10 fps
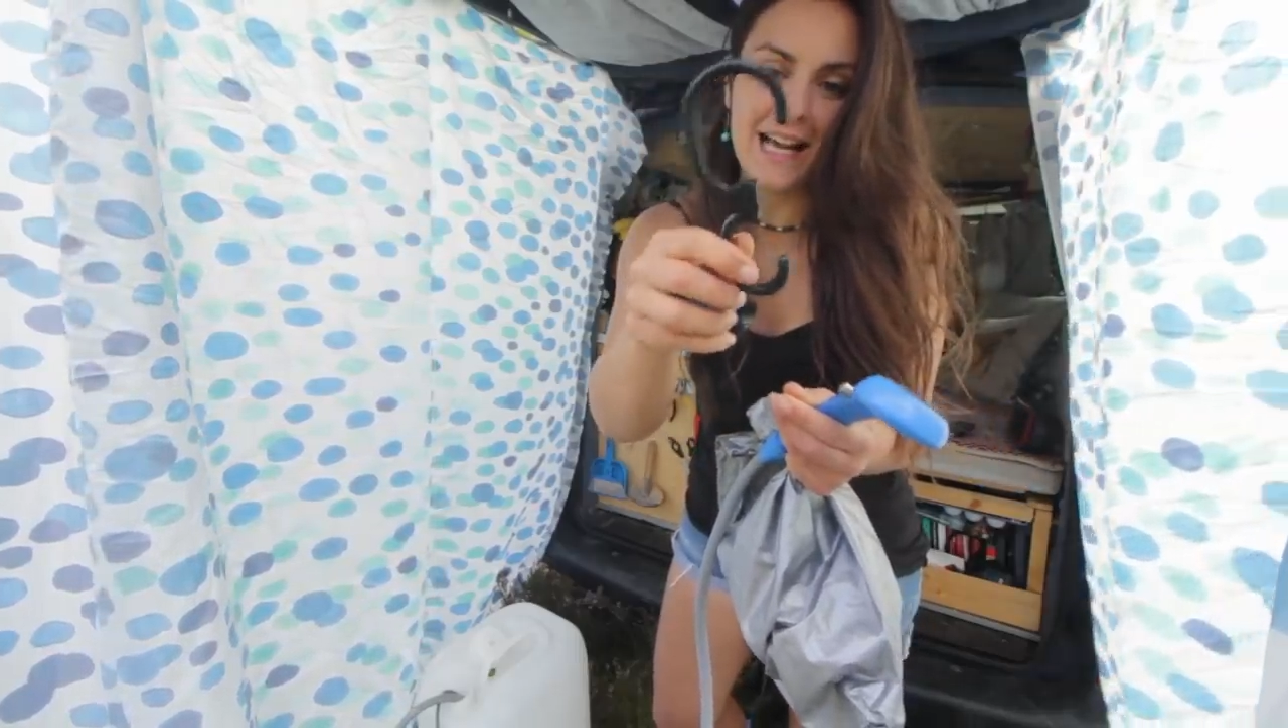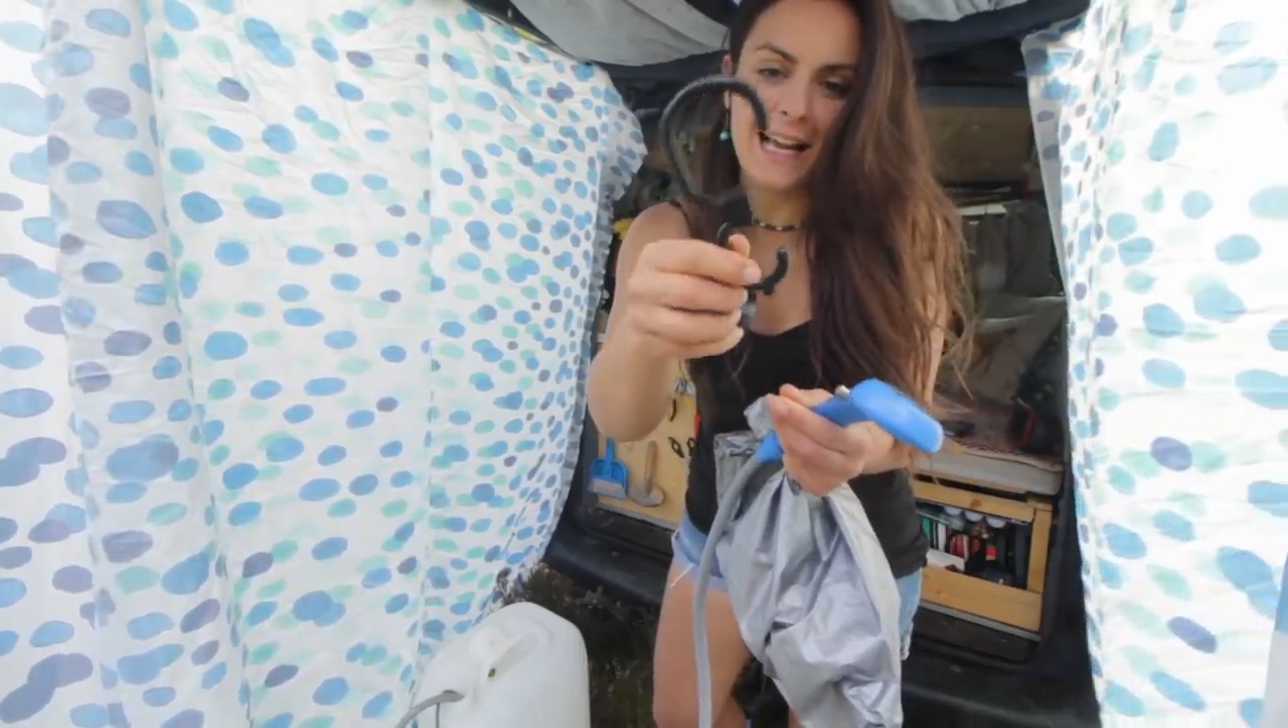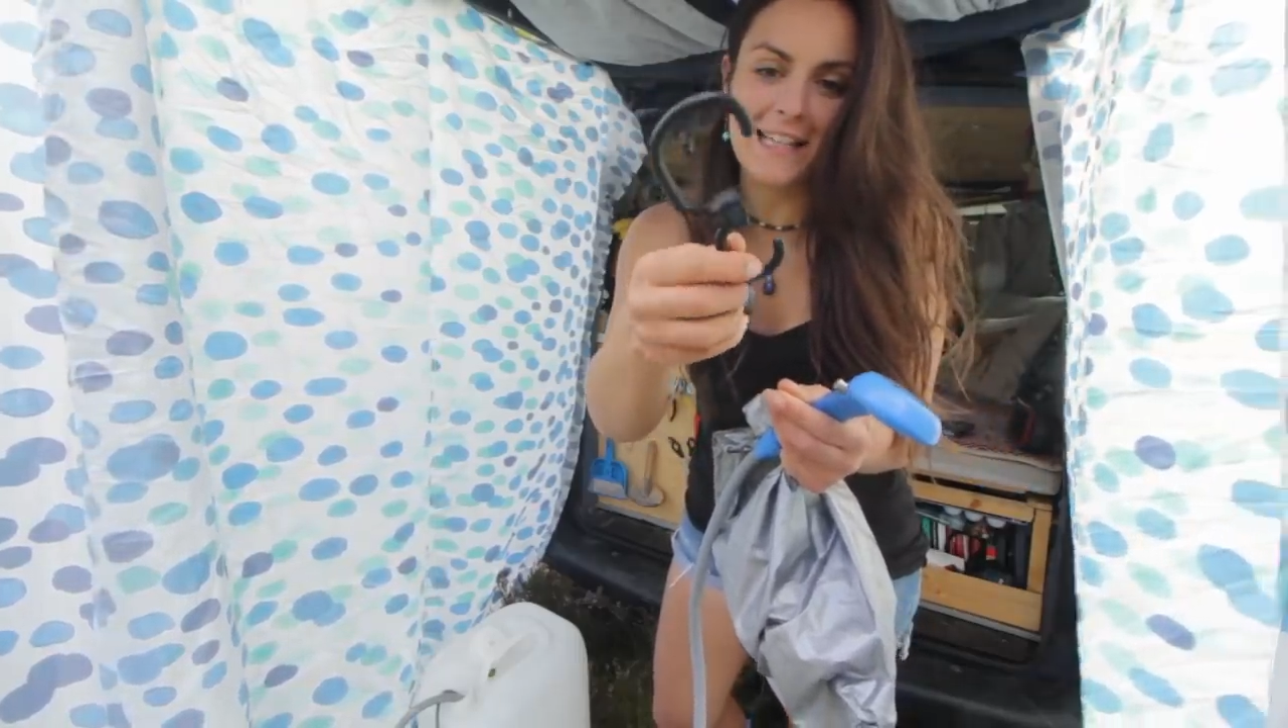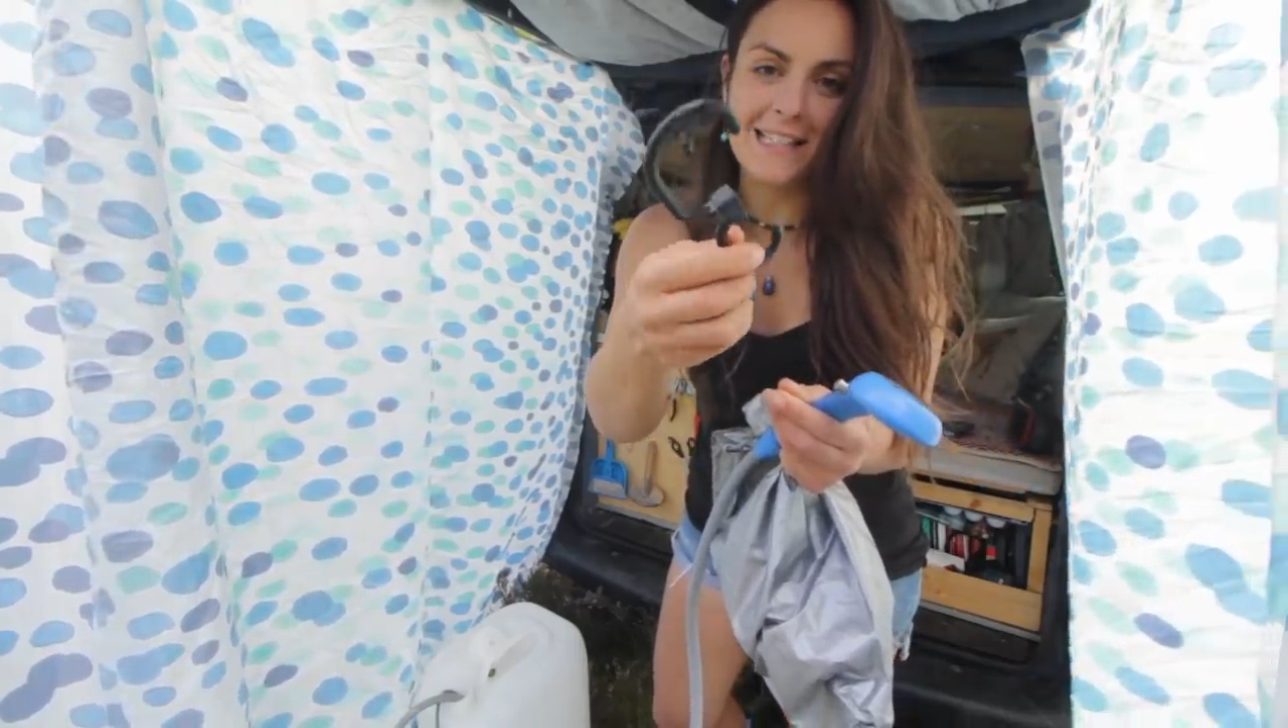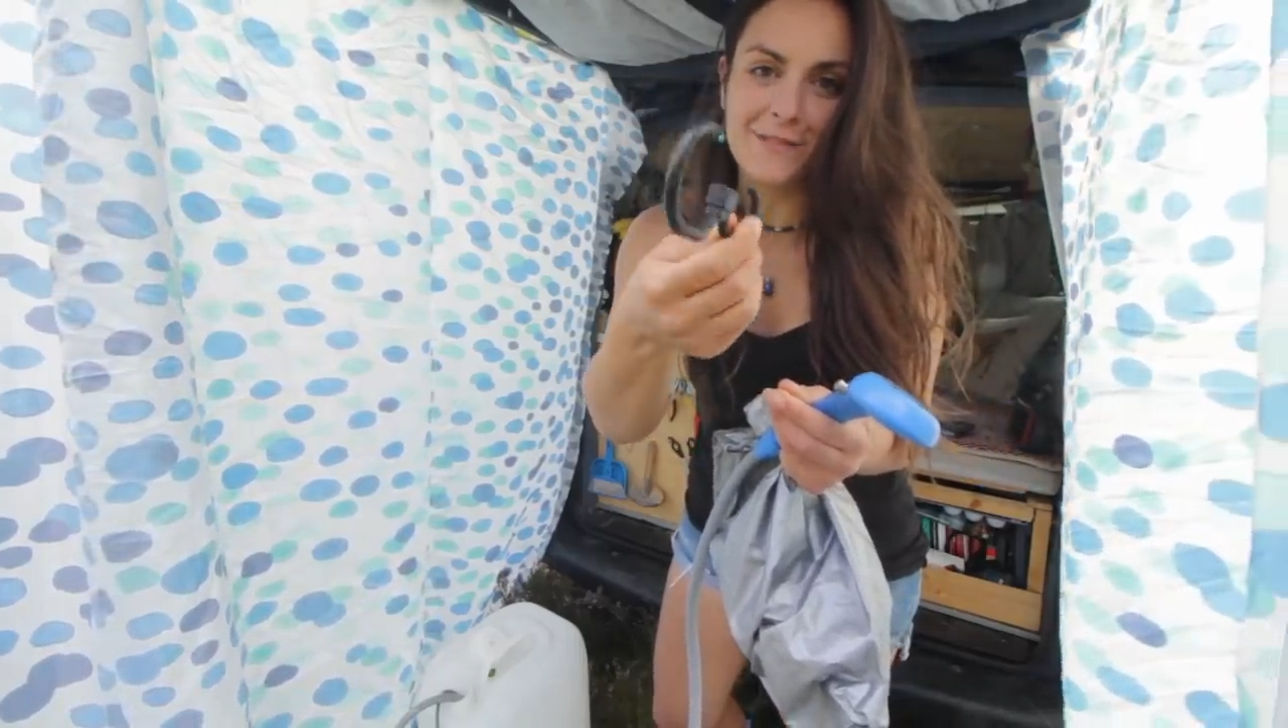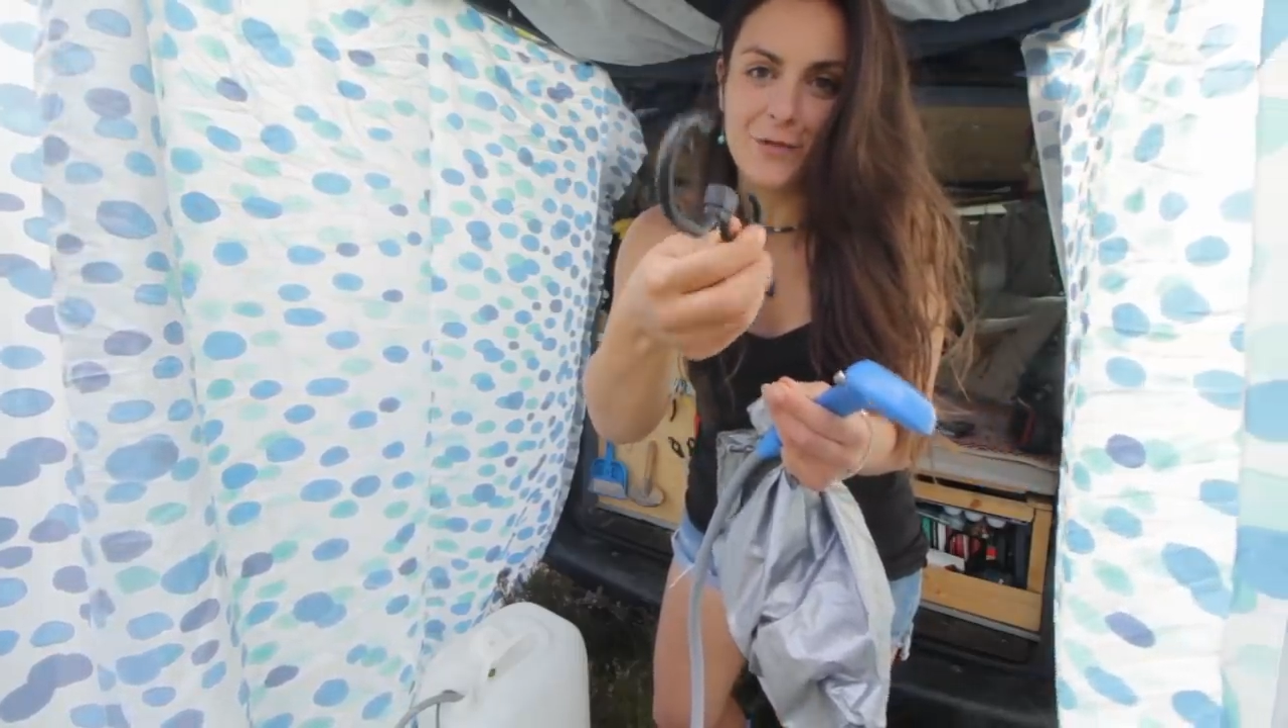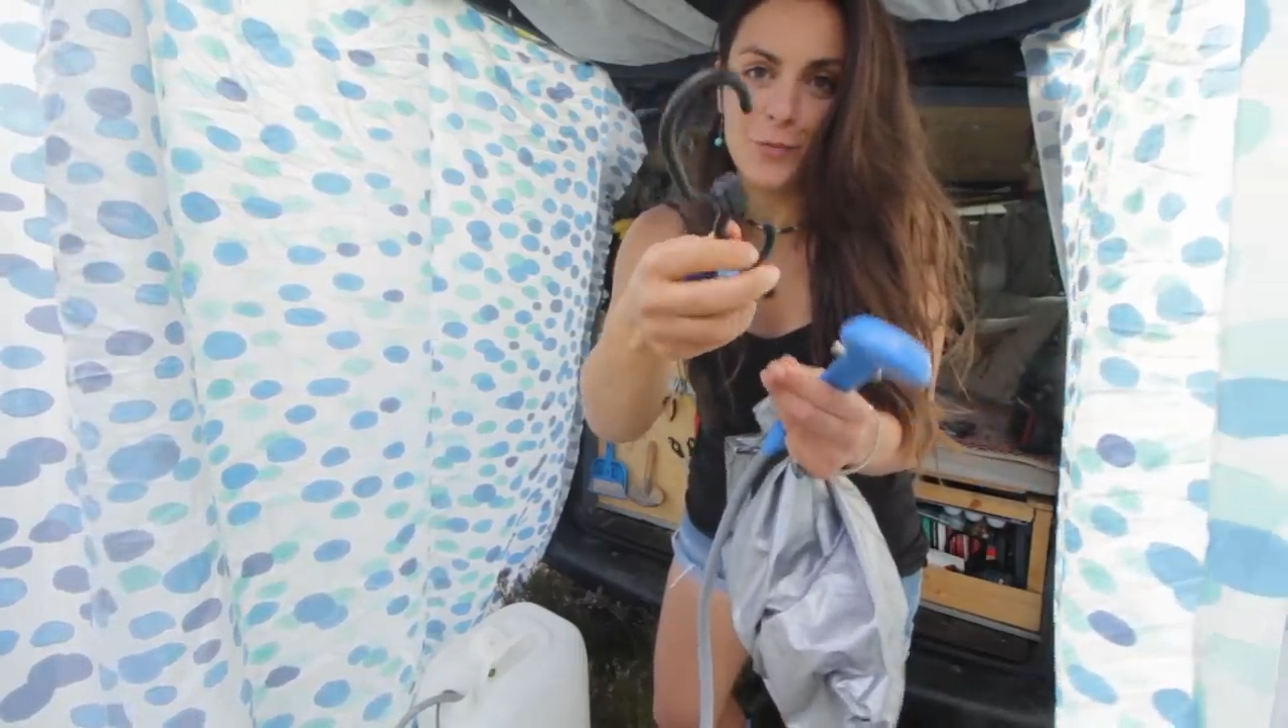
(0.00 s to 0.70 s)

I guess it's for